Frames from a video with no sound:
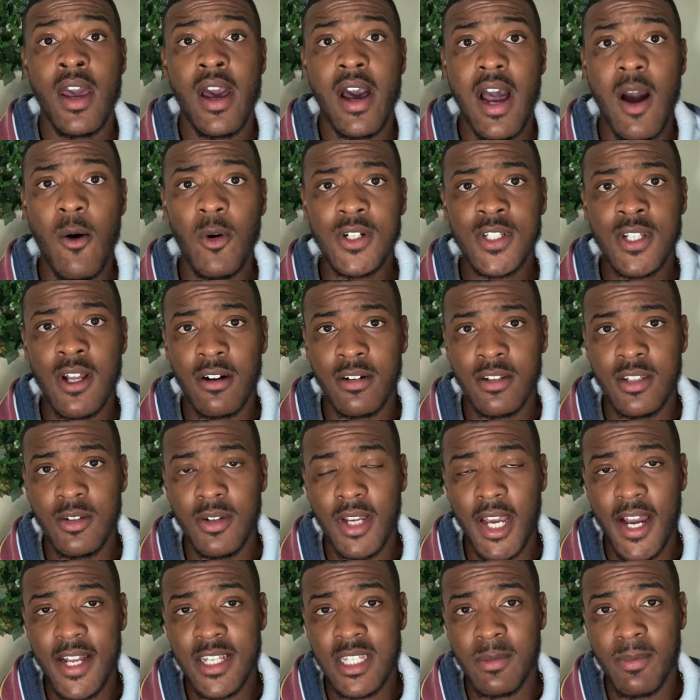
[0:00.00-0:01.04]
I want to talk to you
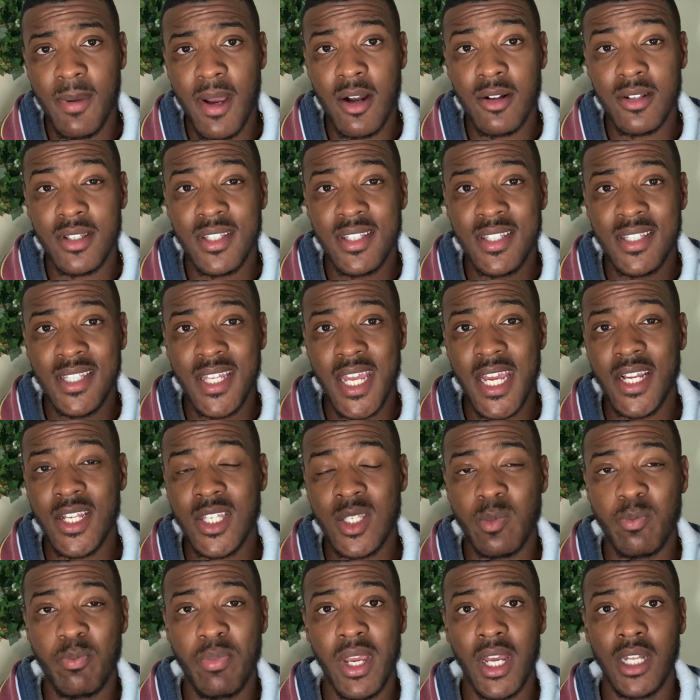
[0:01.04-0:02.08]
guys about
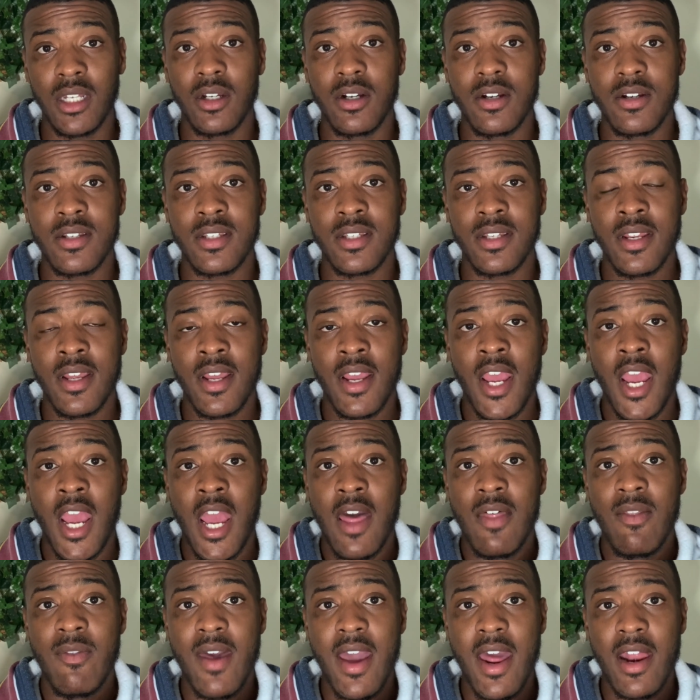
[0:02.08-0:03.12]
6 pillars
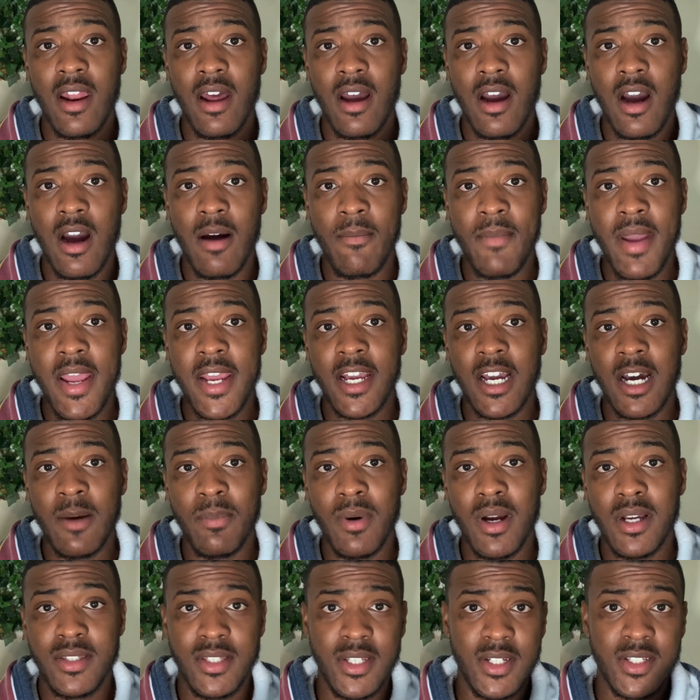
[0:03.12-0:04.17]
that make up
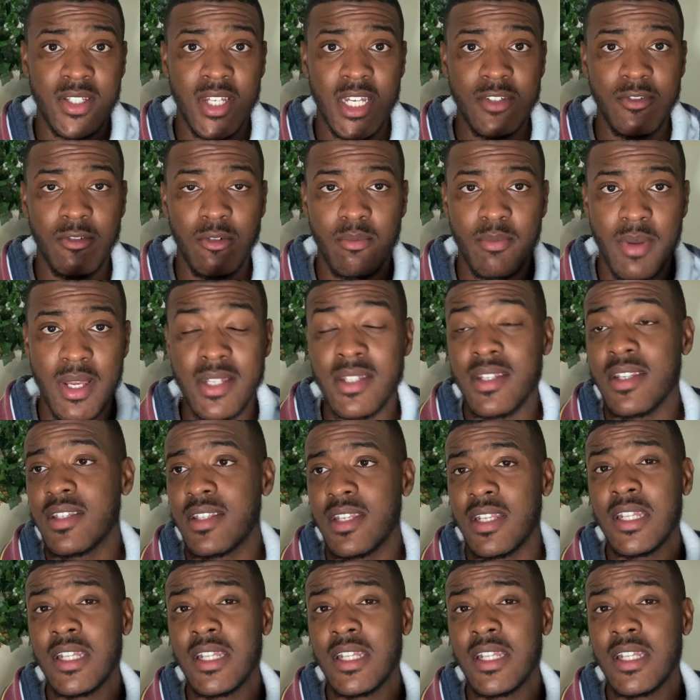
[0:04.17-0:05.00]
a successful business.